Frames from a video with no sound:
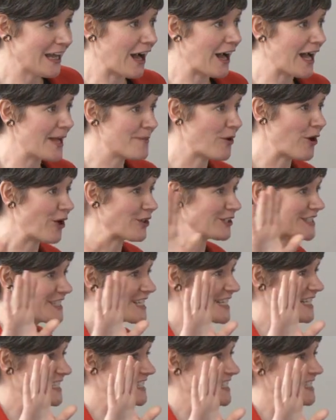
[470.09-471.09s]

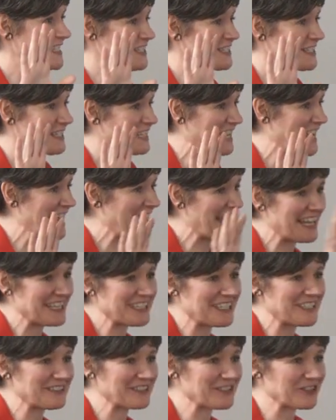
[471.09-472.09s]
iPolitics did a
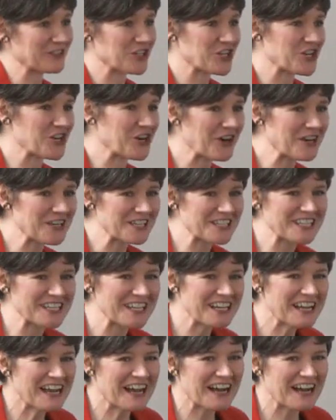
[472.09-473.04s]
handy little chart